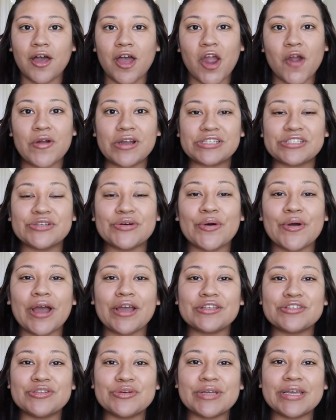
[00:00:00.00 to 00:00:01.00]
Alright, so
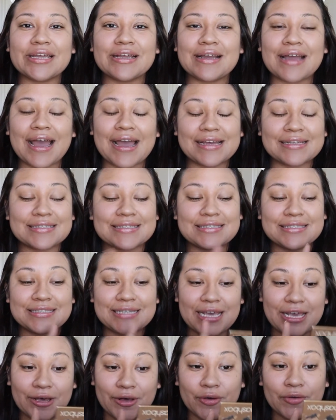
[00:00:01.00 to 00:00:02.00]
as you can guys
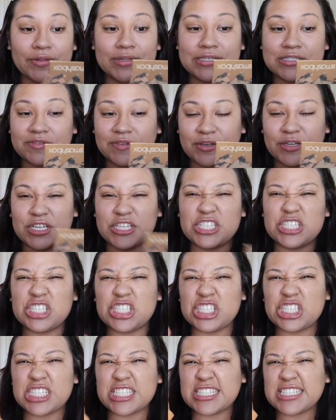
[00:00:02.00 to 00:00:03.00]
tell, this foundation
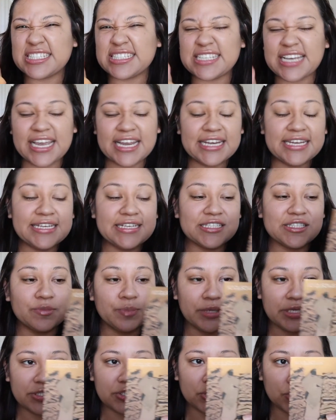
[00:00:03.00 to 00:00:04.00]
is just the
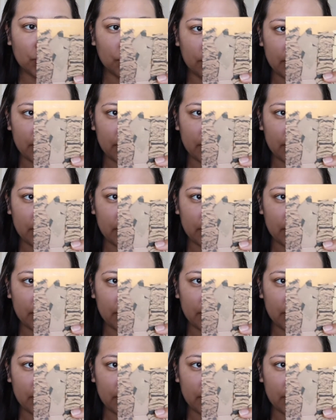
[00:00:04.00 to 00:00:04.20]
tiniest bit too